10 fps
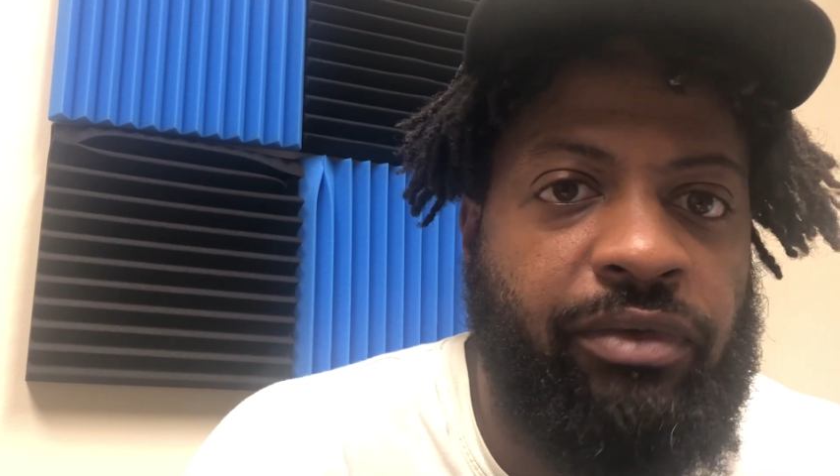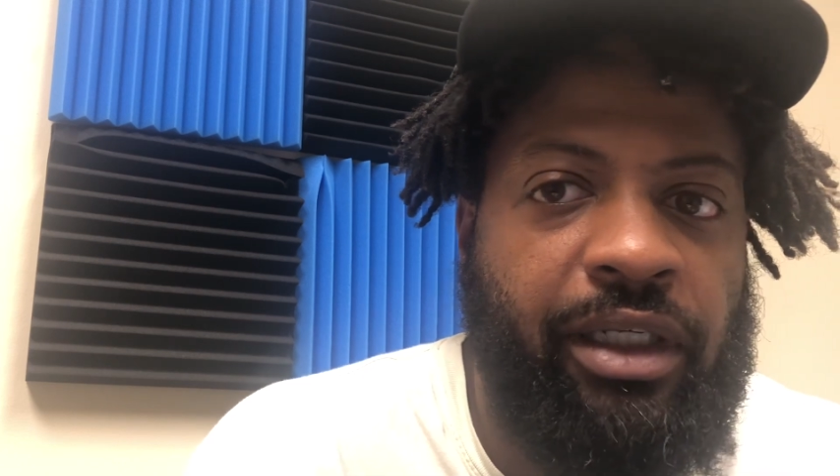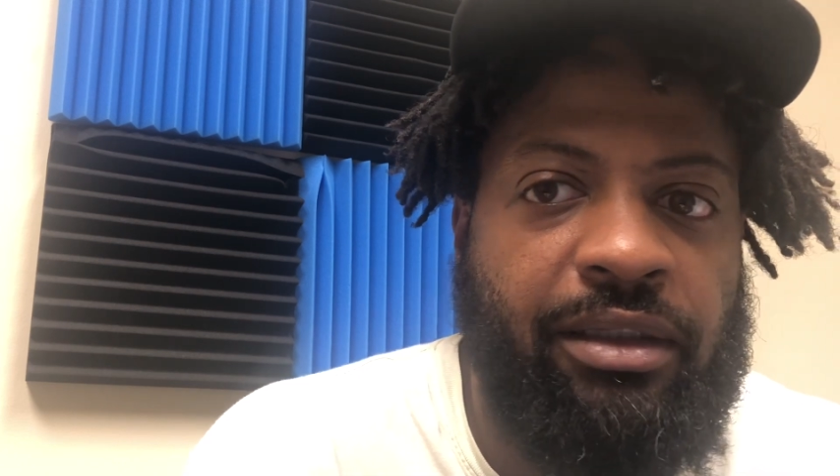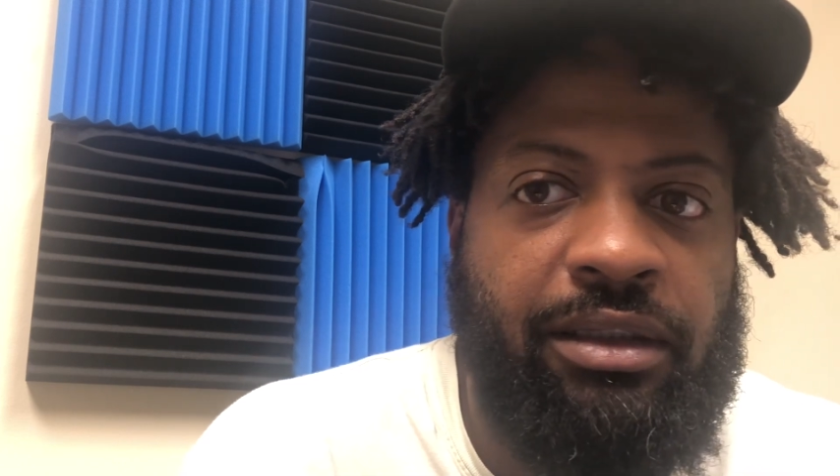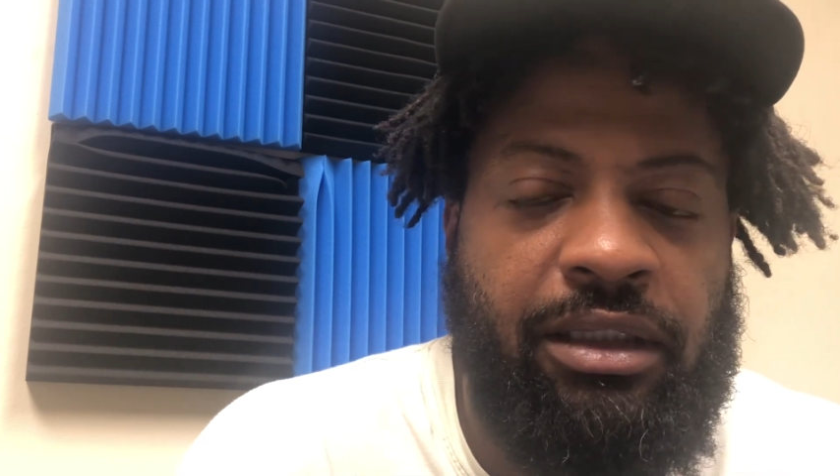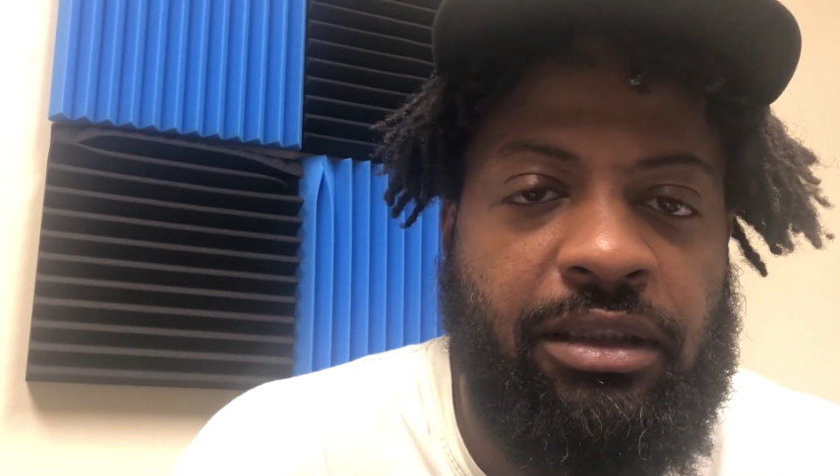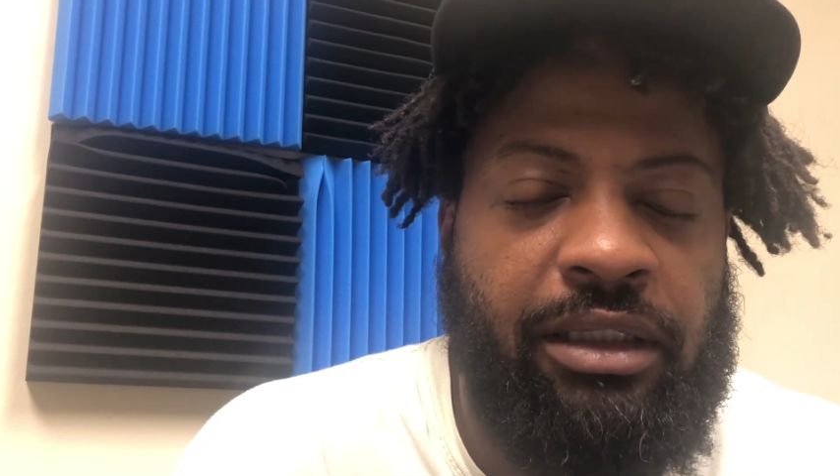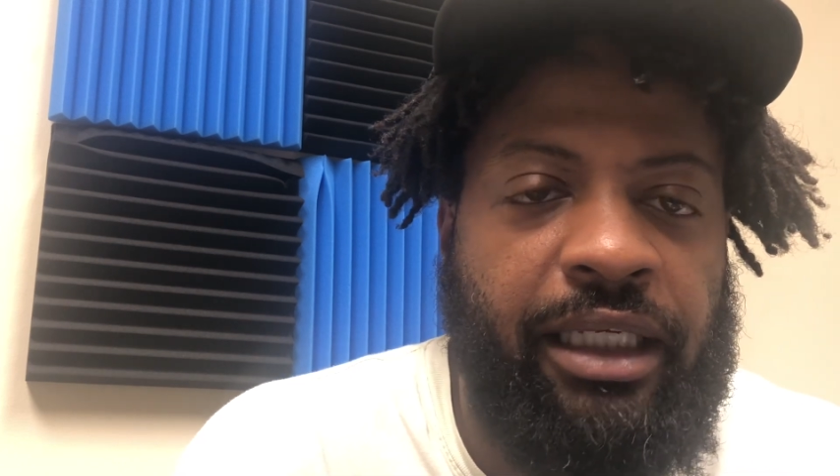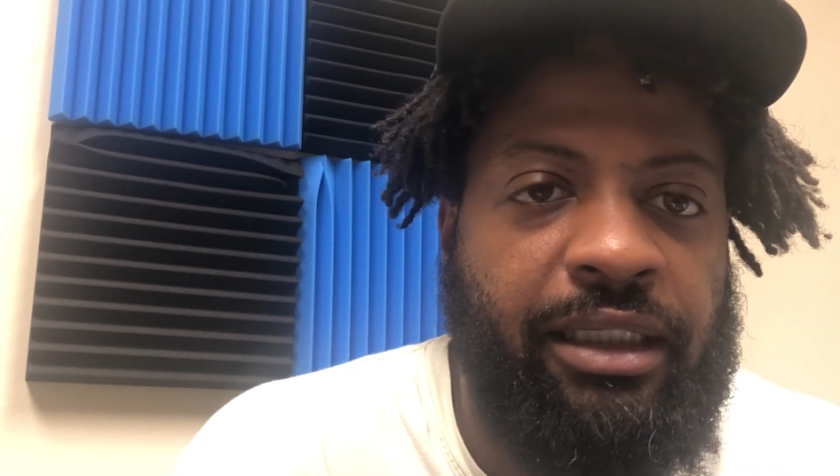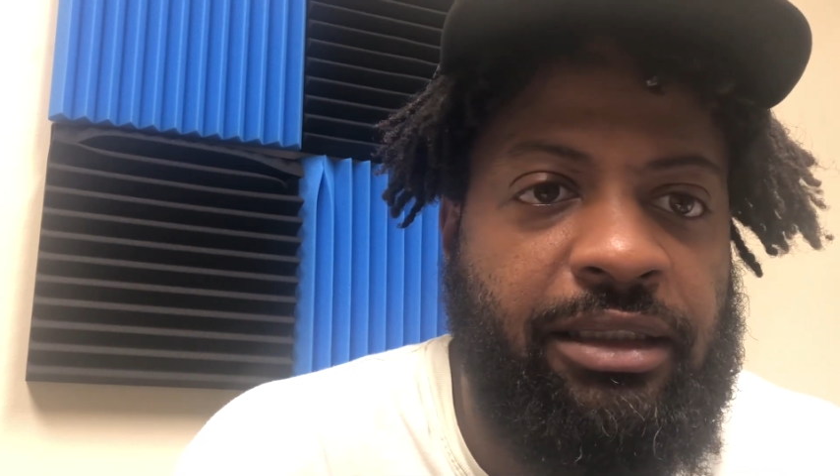around
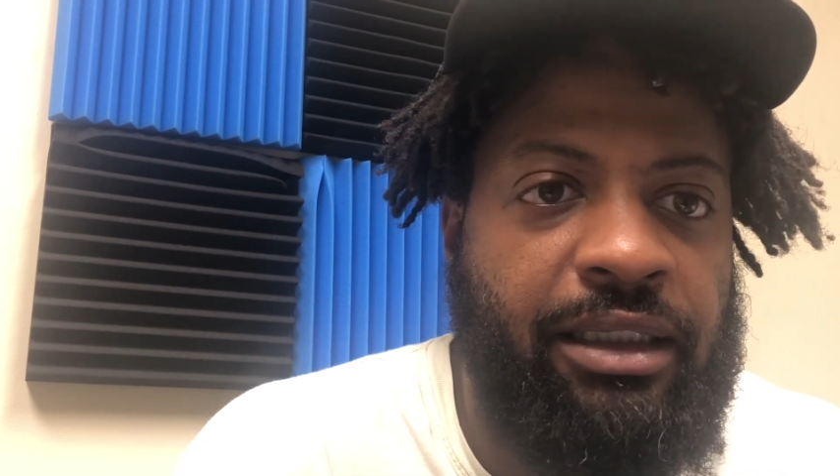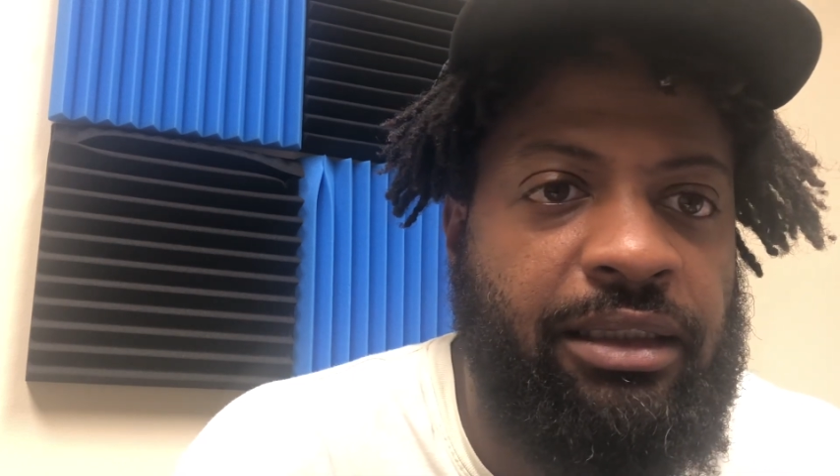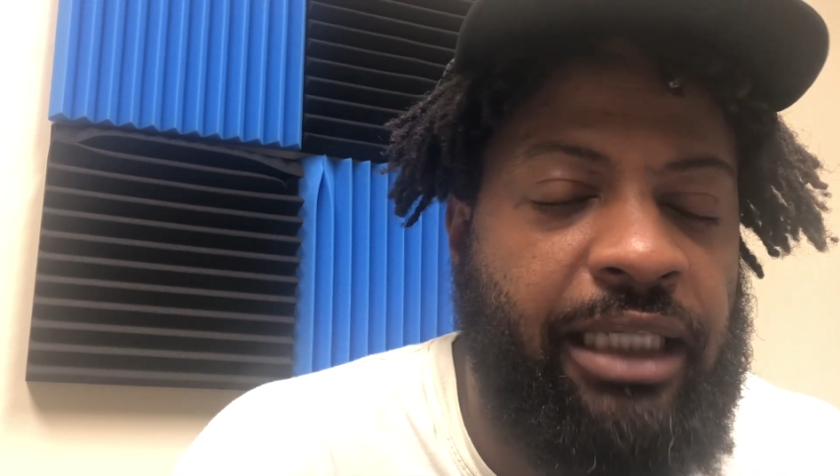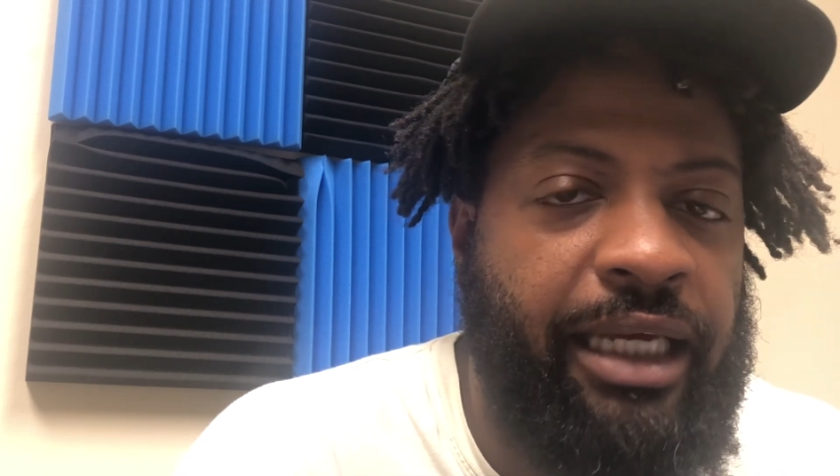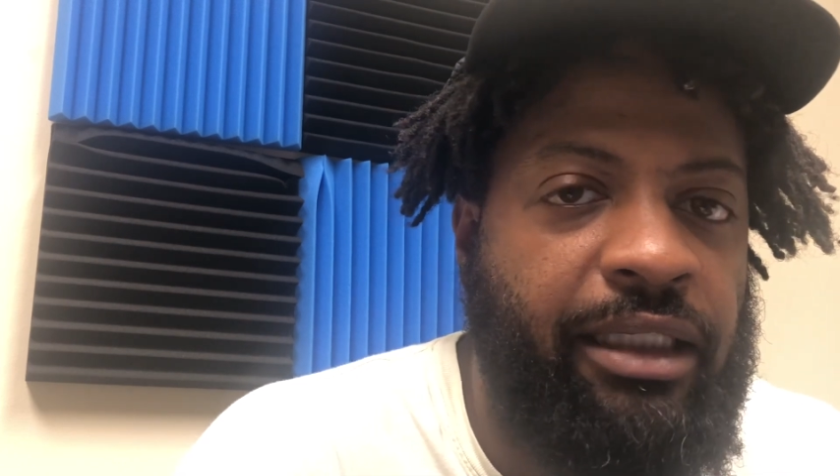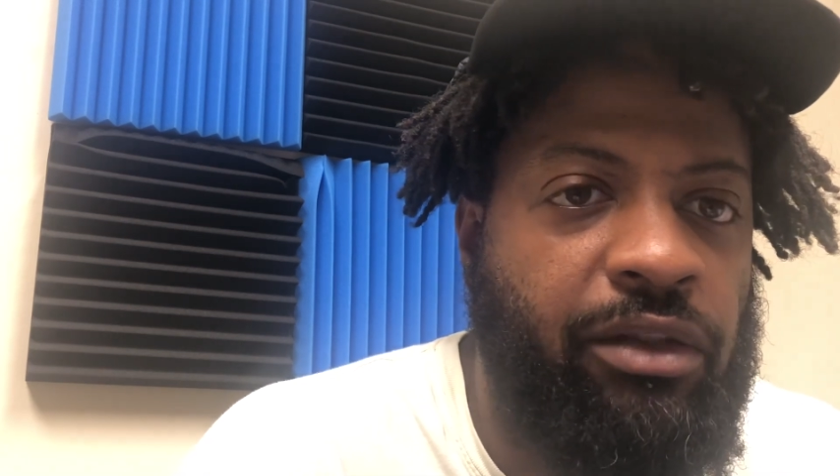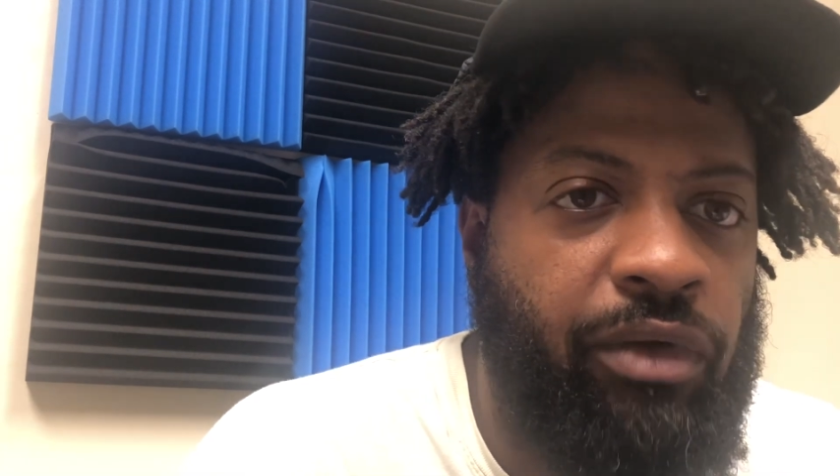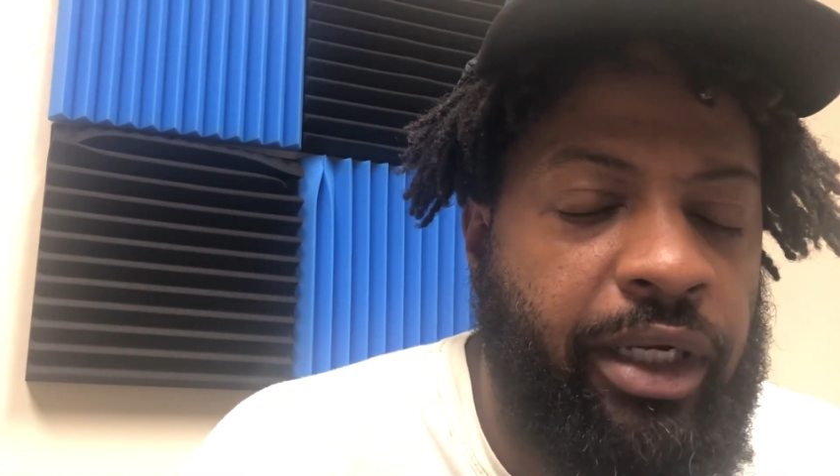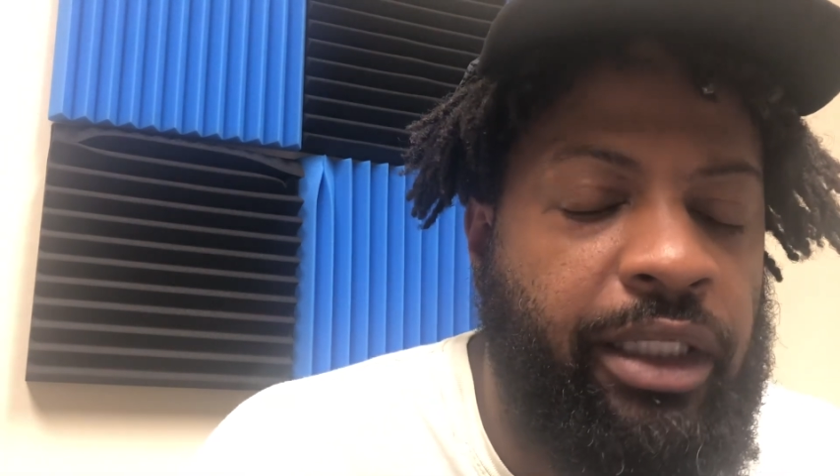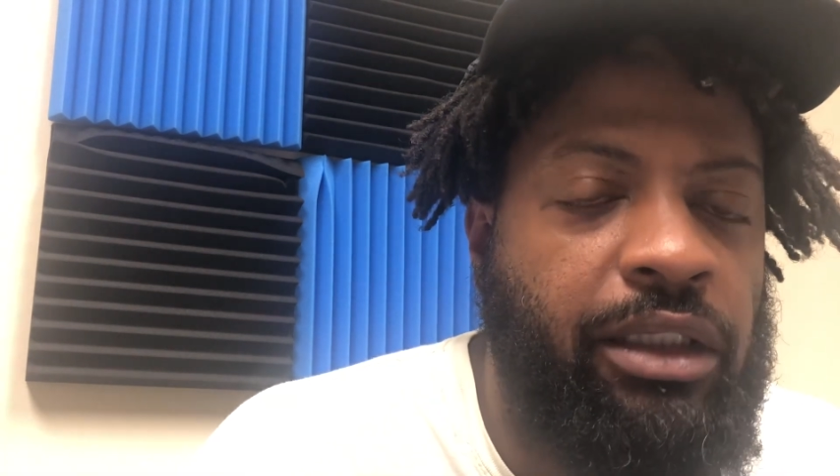680, 690
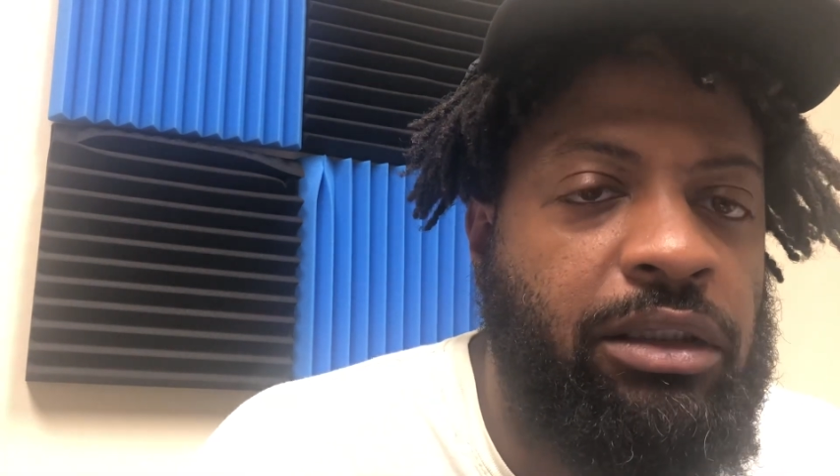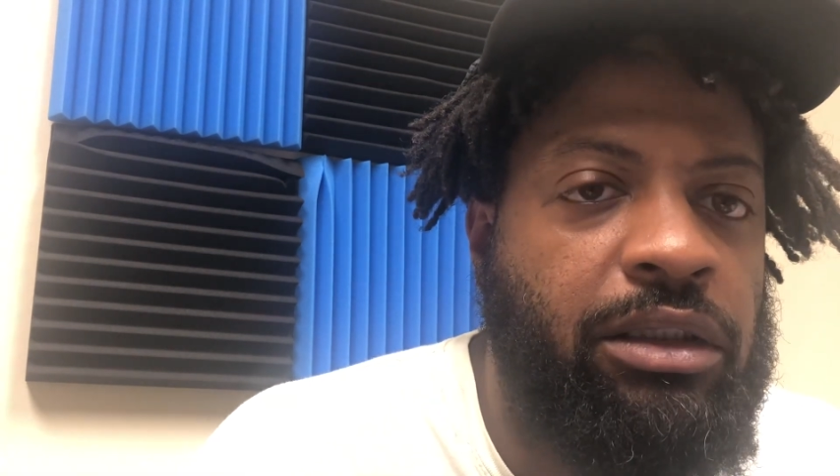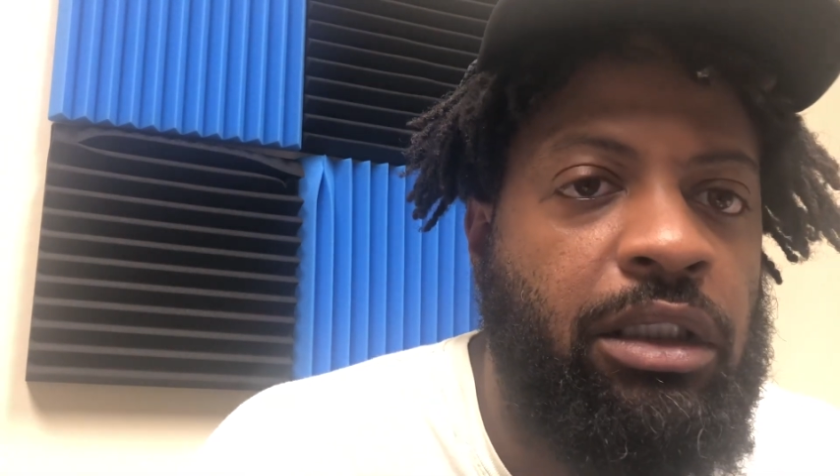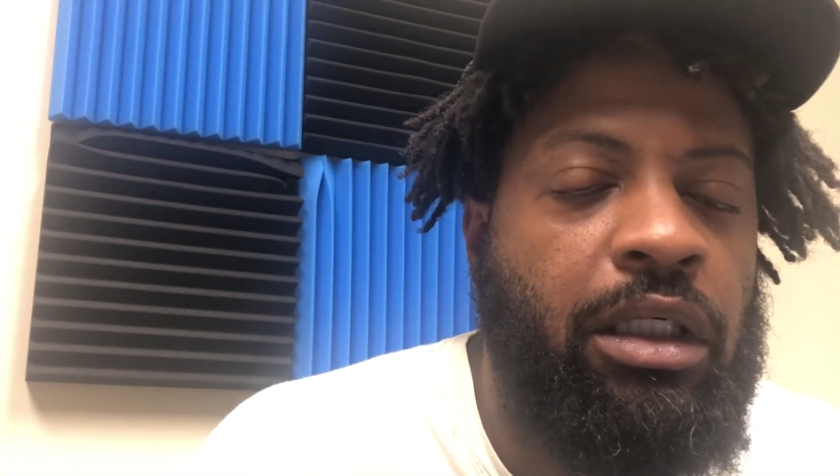range.